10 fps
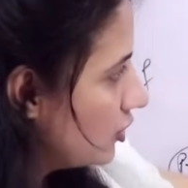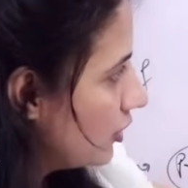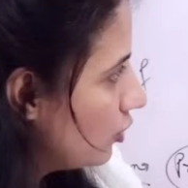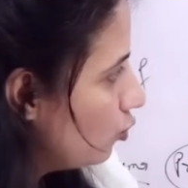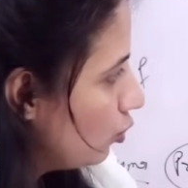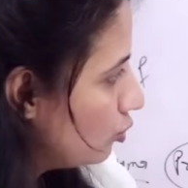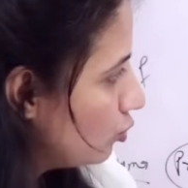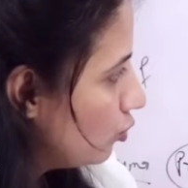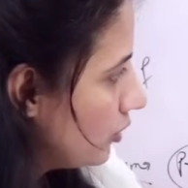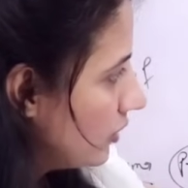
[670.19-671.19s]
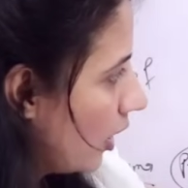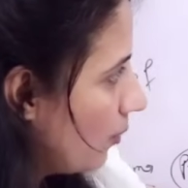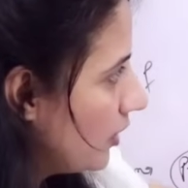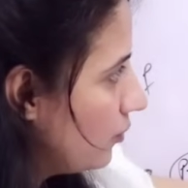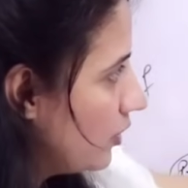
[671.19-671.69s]
#include also, in how
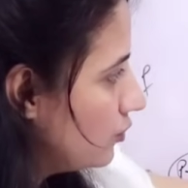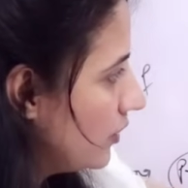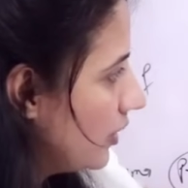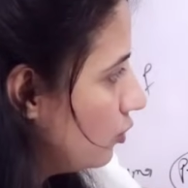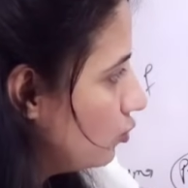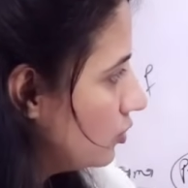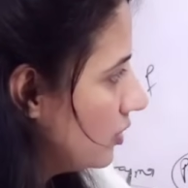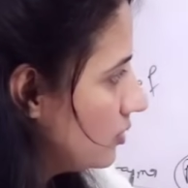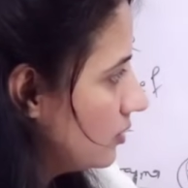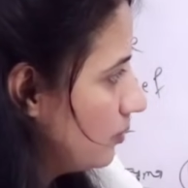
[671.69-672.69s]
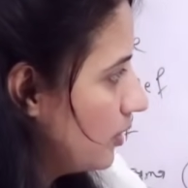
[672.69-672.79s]
many ways we can use this